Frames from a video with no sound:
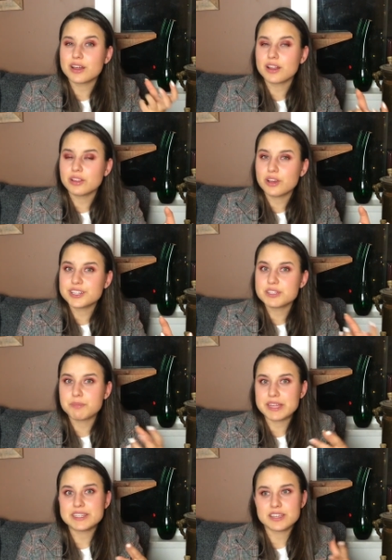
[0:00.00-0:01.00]
a lot
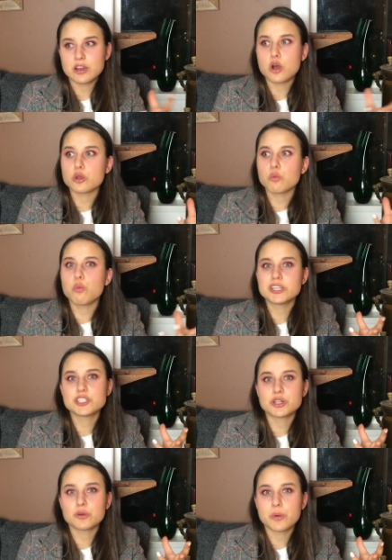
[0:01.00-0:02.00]
depending on
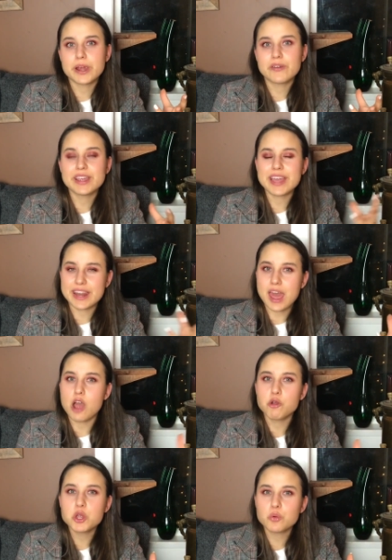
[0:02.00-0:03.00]
what you're wearing and
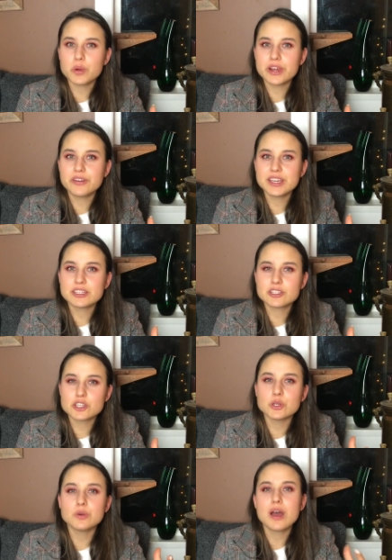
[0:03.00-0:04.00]
how you're wearing it
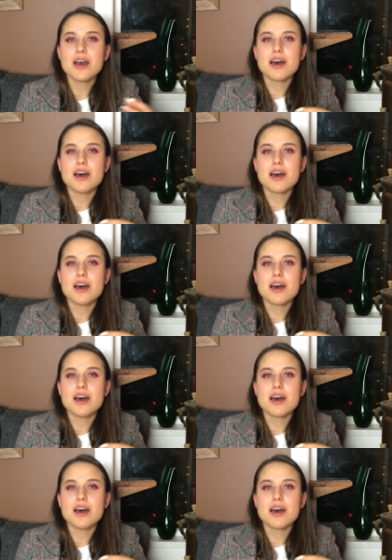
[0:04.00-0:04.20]
too,